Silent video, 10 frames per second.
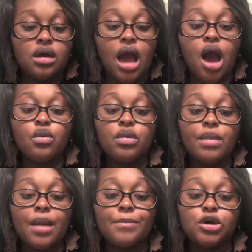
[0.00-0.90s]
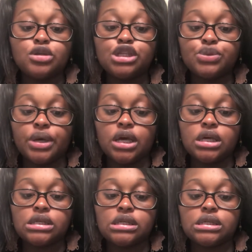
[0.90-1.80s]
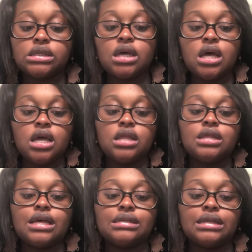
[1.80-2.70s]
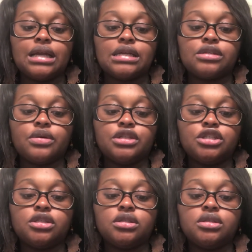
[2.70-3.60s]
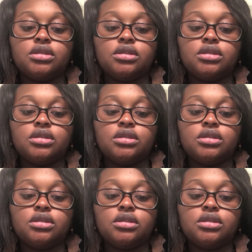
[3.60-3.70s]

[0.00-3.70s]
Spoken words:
How were my mood swings? That's the next question.